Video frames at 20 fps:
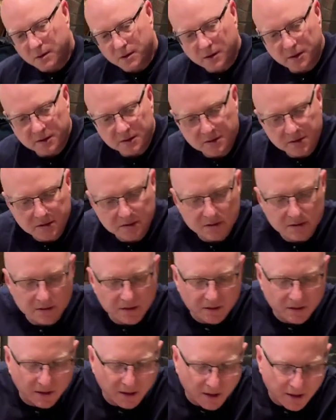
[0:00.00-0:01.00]
let's
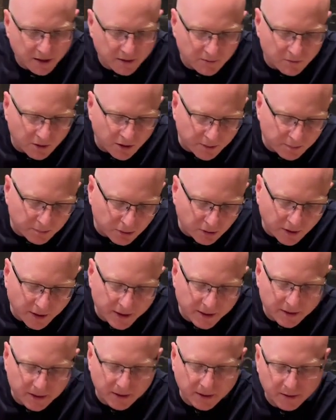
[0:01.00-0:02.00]
see, I hadn't really
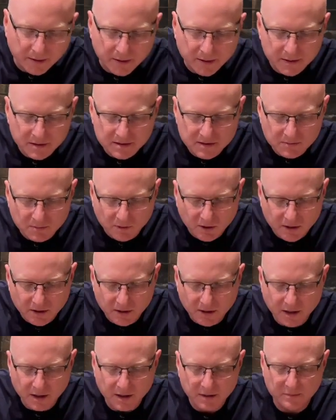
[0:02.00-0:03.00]
planned on this one
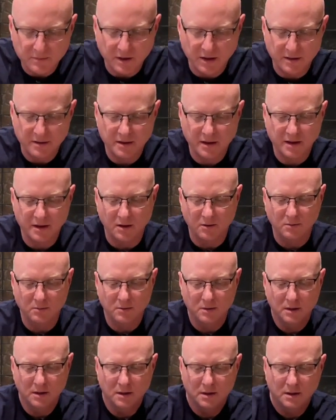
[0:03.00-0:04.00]
yet, but I think I'll
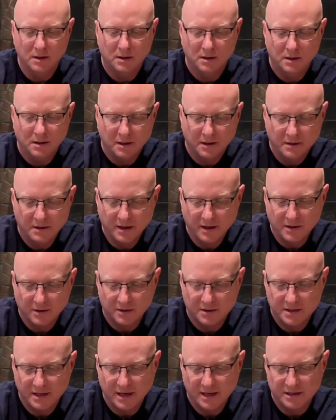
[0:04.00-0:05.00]

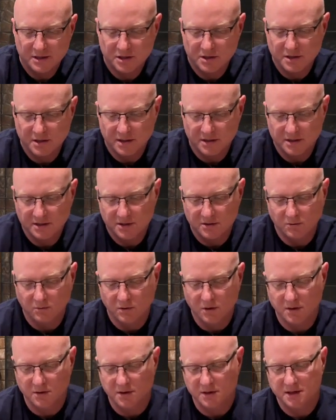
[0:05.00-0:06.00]
attach this to
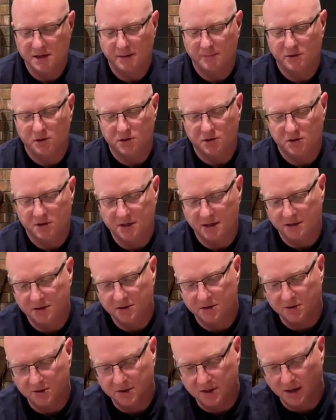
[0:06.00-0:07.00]
where the temperature
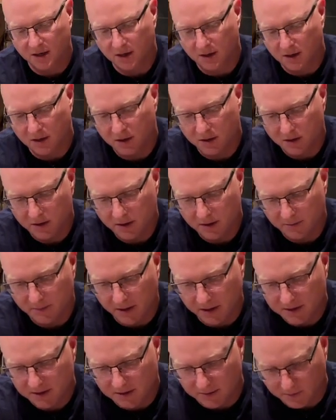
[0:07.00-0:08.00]
sensors are. It
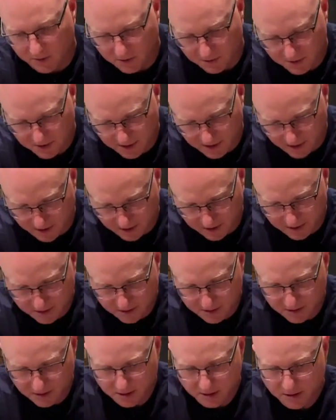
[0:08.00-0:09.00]
makes the most
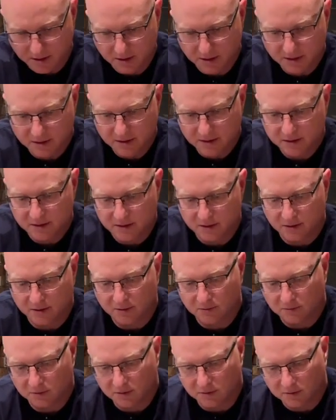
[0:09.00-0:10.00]
sense. So
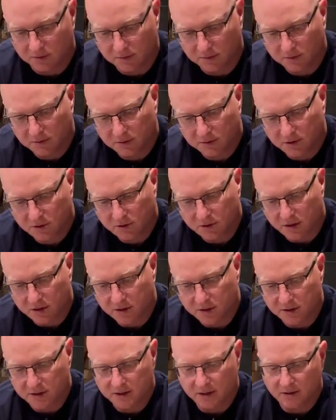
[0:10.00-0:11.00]
we'll stretch
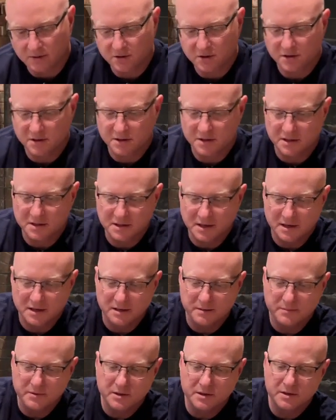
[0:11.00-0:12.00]
this out just a
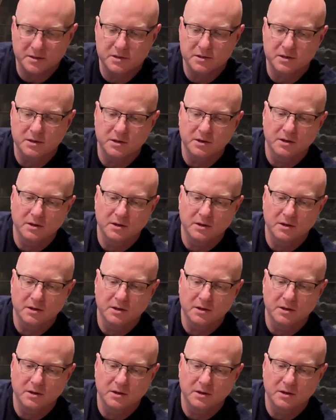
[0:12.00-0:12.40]
tiny bit.